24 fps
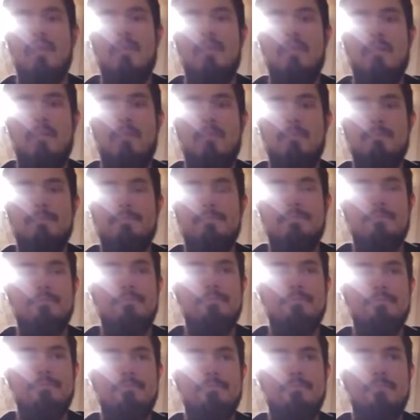So,
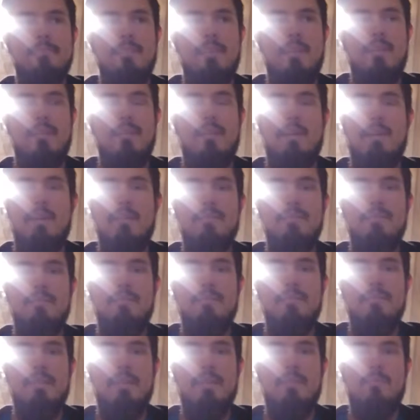I don't
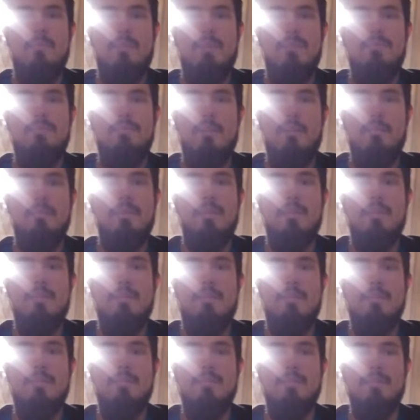understand why German
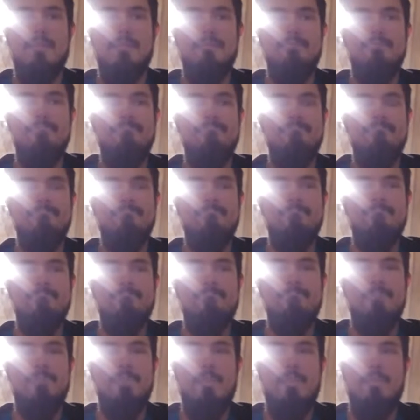cars are
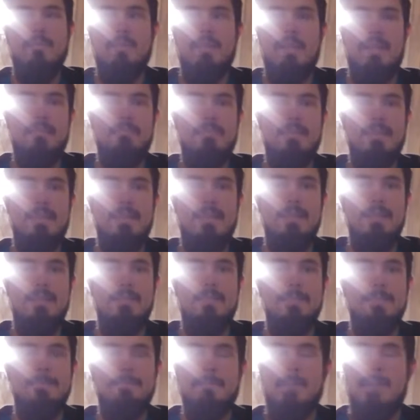so
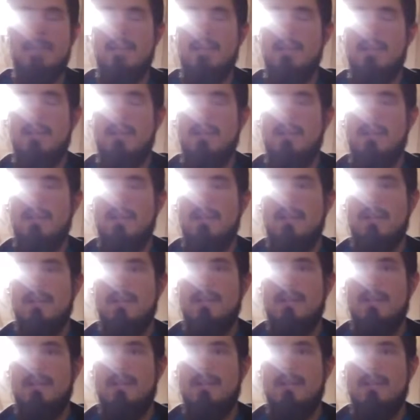complicated.
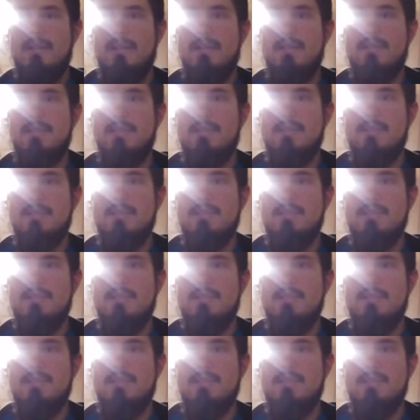Uh,